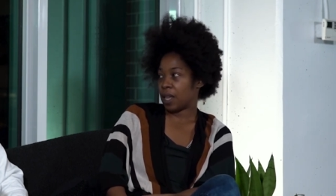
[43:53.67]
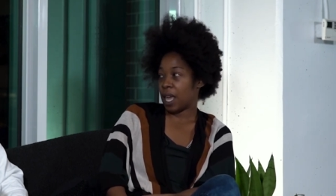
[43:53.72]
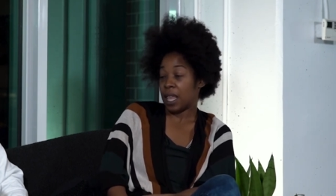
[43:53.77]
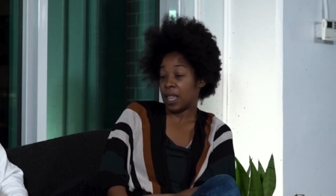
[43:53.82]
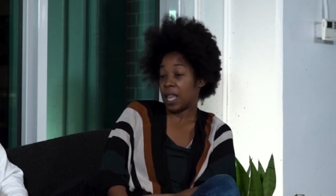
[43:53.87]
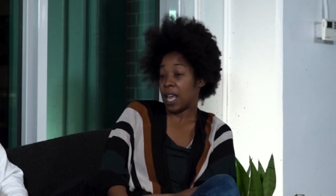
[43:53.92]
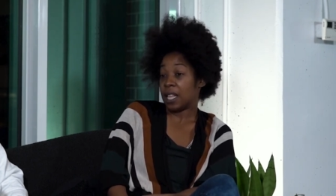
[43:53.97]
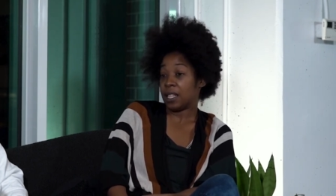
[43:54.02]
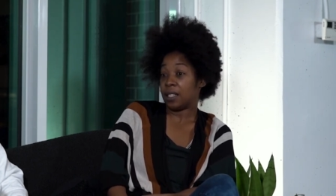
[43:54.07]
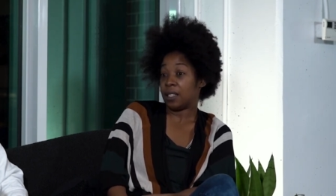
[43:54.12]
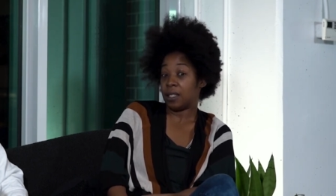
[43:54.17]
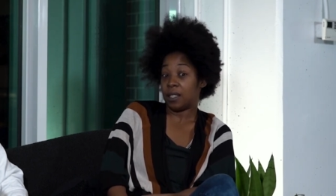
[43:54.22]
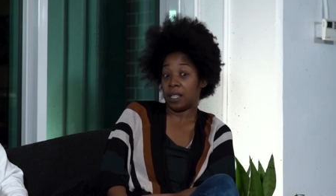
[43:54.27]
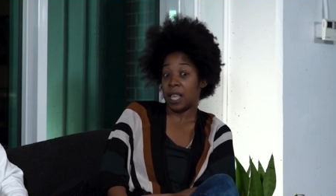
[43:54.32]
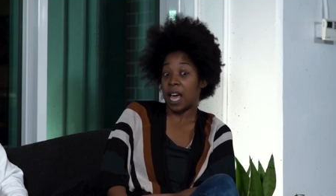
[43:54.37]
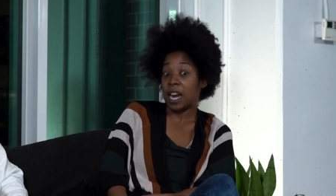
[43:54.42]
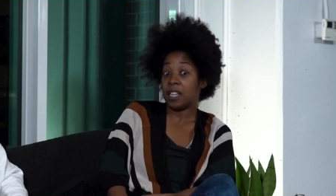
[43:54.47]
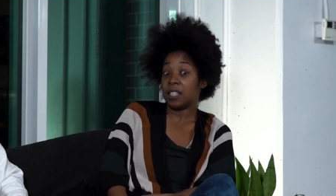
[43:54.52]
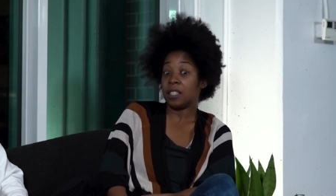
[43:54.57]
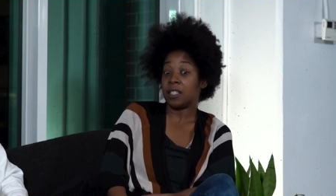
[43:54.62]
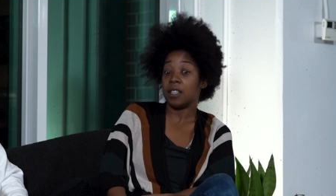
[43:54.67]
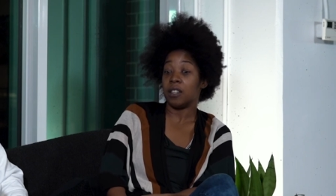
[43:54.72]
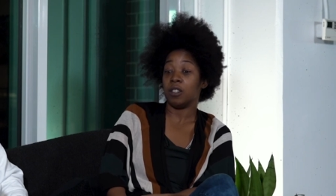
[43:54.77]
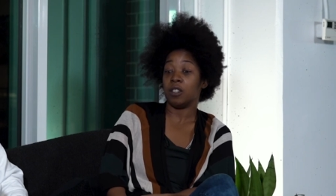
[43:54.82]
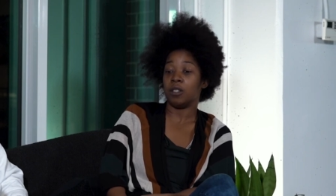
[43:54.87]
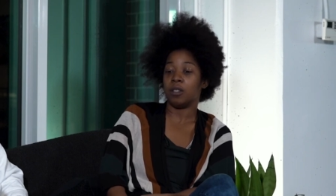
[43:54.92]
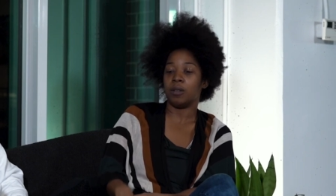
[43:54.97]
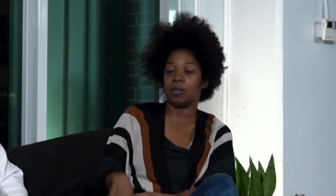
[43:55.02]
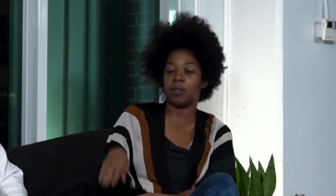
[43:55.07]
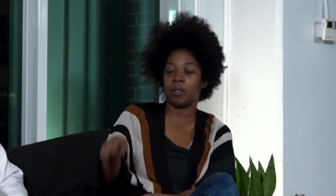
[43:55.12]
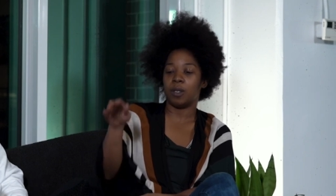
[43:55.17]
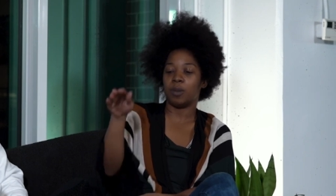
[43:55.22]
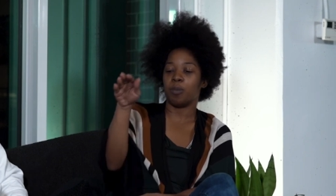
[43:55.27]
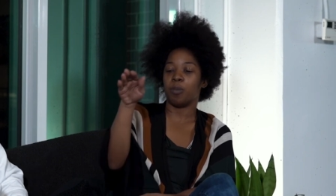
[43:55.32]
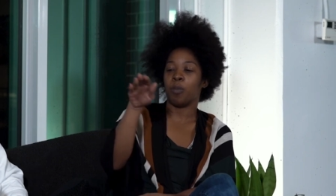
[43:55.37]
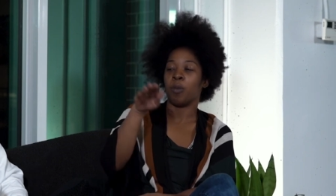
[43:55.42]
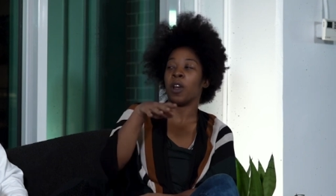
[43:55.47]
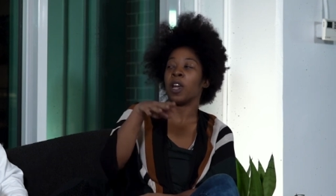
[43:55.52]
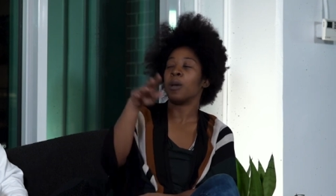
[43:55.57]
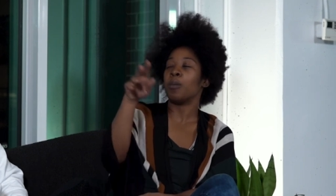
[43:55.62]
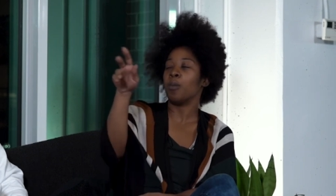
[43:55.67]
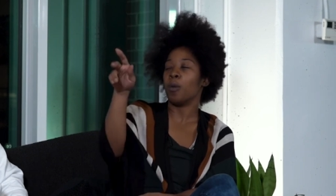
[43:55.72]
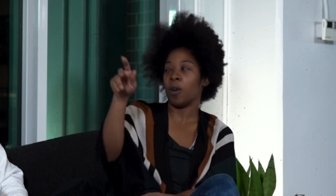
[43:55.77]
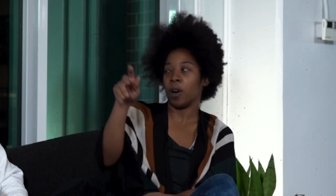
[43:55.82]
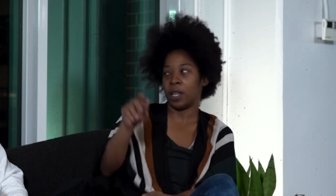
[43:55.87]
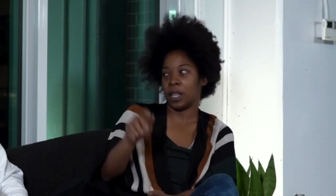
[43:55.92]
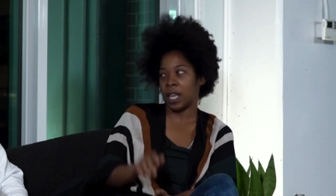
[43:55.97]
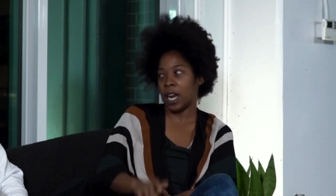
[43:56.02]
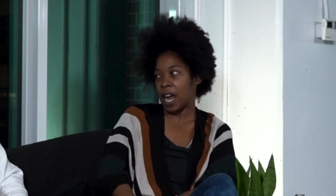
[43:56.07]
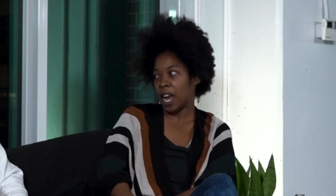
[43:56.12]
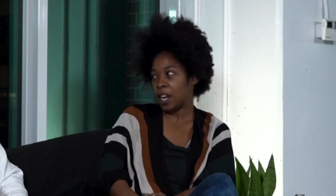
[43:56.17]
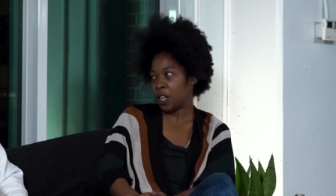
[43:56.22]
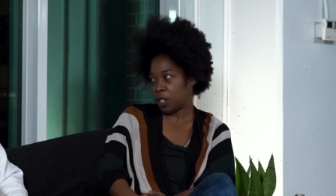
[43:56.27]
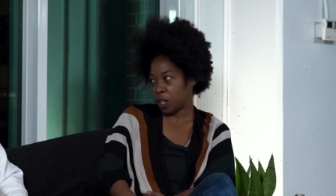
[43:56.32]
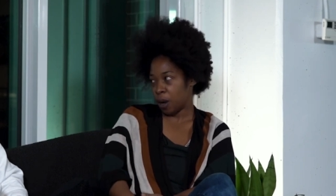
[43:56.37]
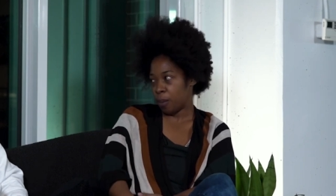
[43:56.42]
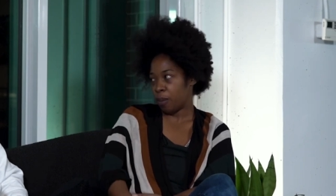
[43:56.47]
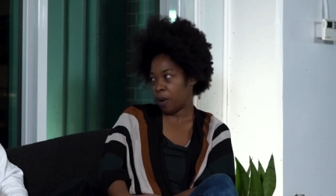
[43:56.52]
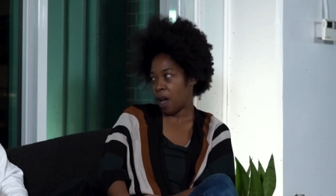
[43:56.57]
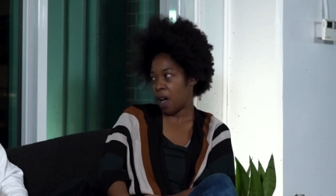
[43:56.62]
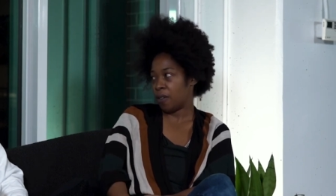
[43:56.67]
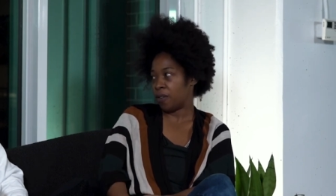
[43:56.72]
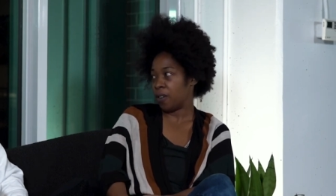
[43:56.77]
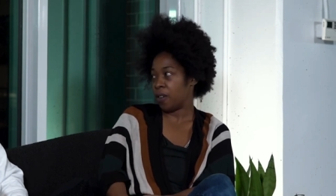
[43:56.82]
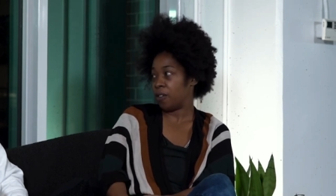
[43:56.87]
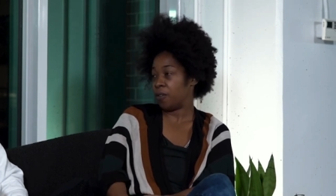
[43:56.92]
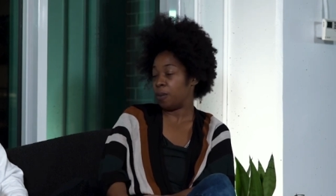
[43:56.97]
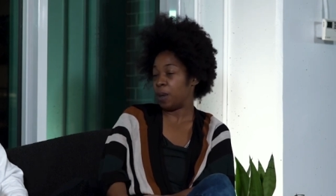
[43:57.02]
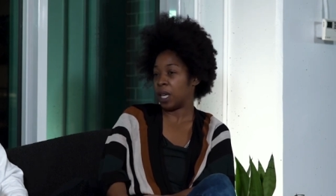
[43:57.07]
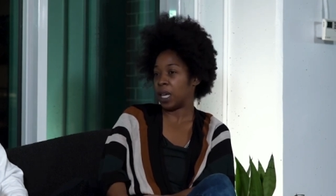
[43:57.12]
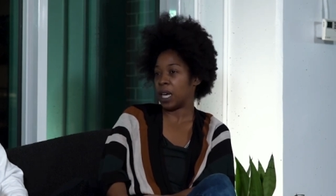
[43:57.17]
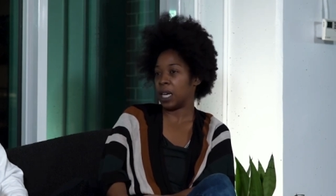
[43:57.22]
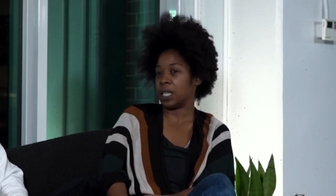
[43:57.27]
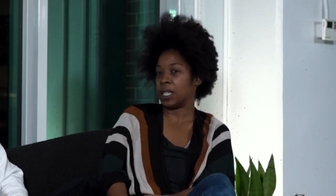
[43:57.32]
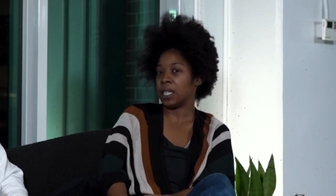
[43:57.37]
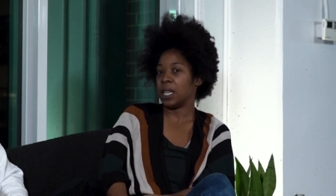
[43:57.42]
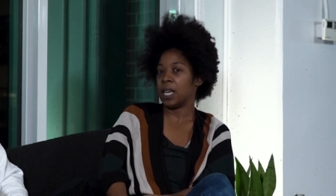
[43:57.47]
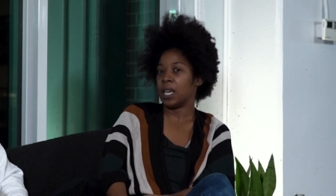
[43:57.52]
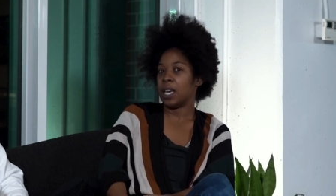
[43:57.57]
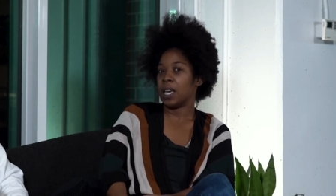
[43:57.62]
And that's, that. that is the springboard that I jump off of because